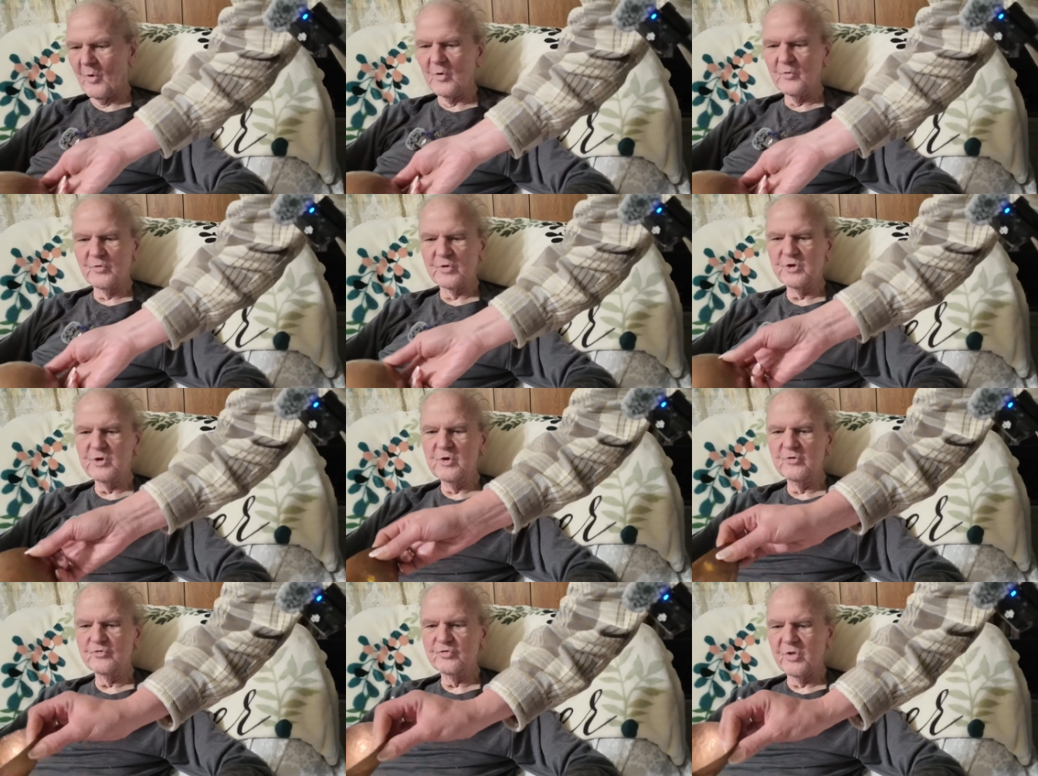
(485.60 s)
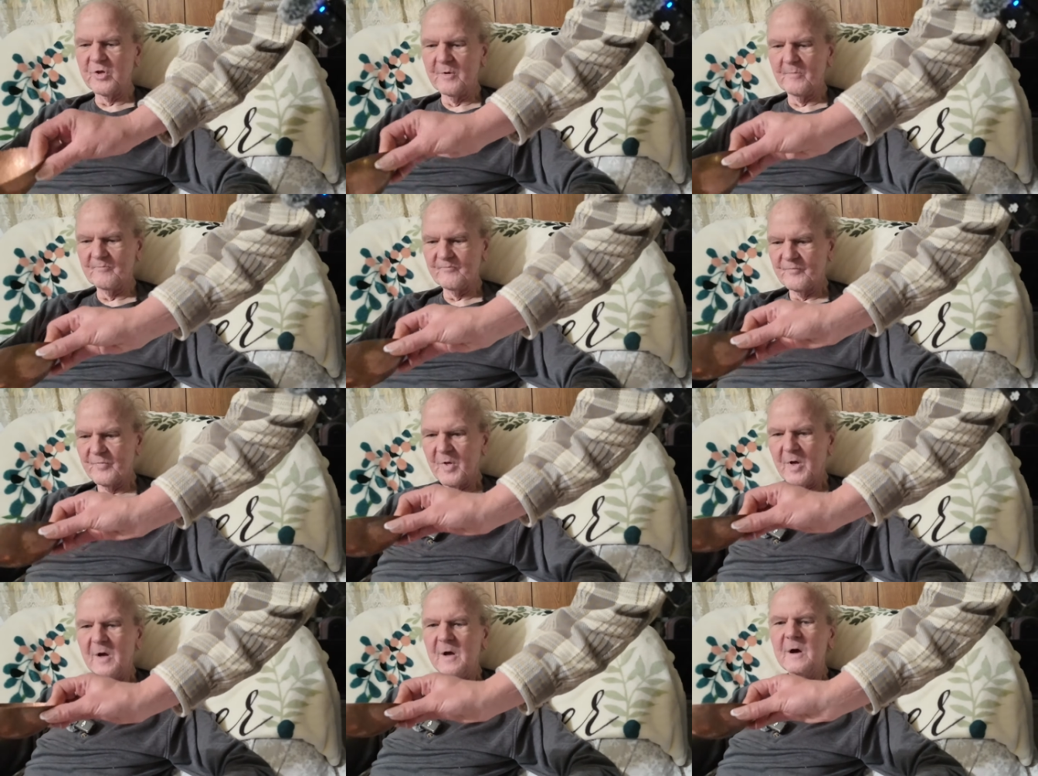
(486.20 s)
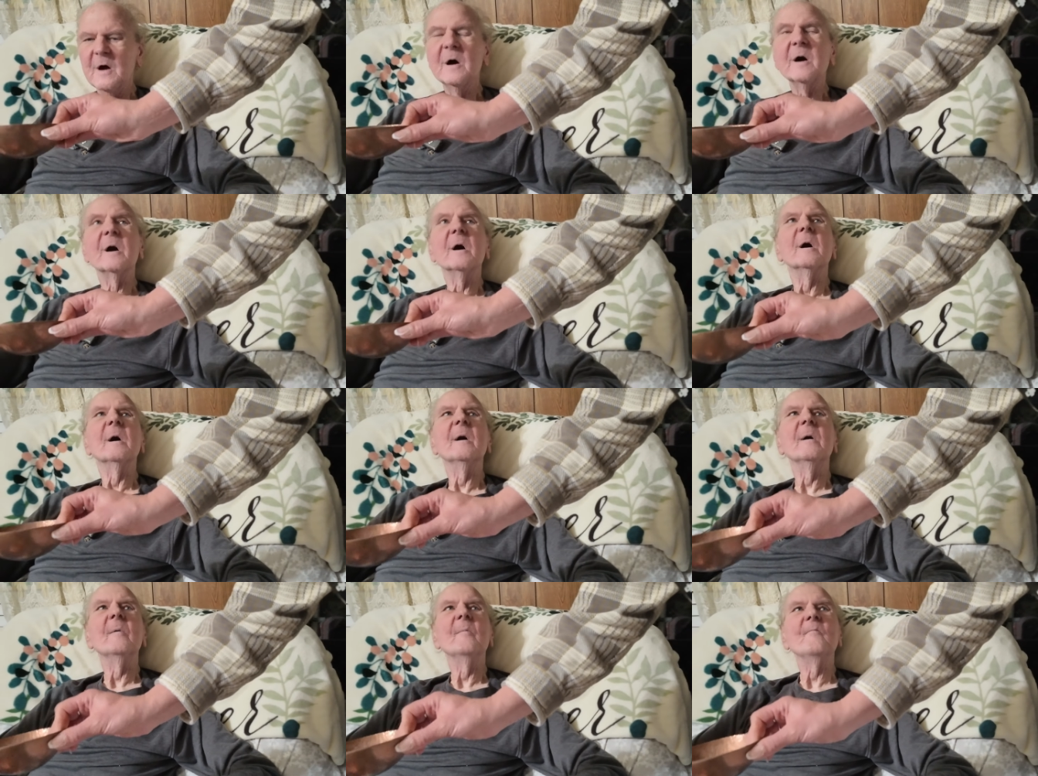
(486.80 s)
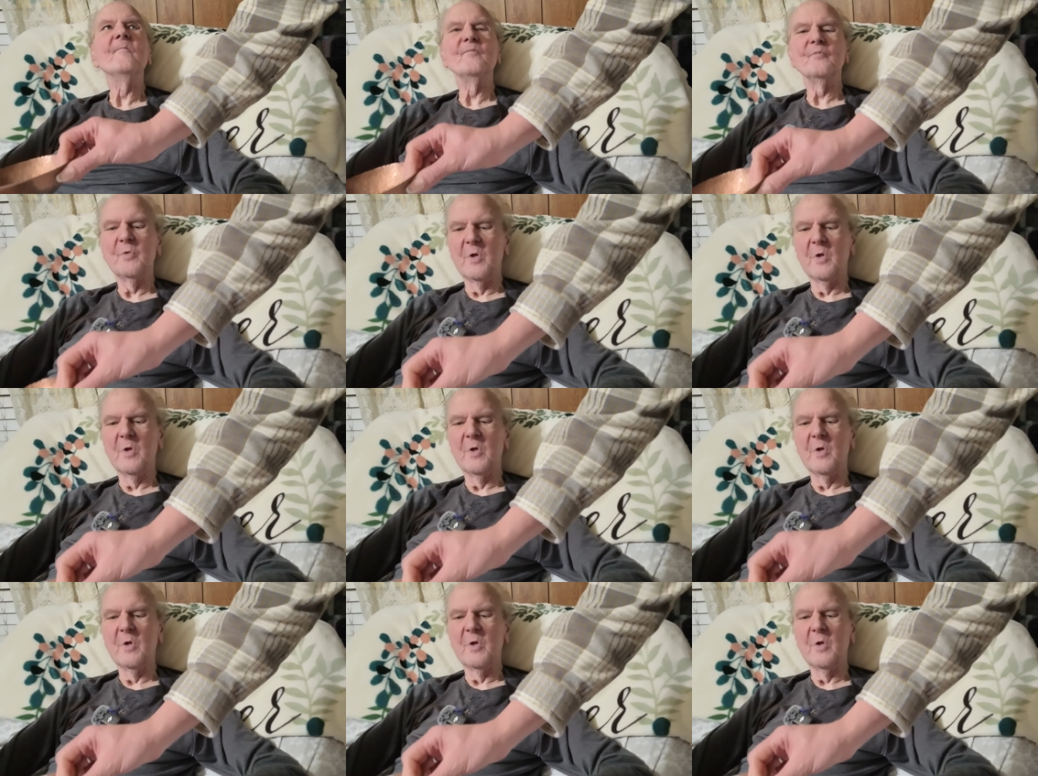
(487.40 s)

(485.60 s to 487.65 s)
wanting so to use them. So you wanted to get up to this size.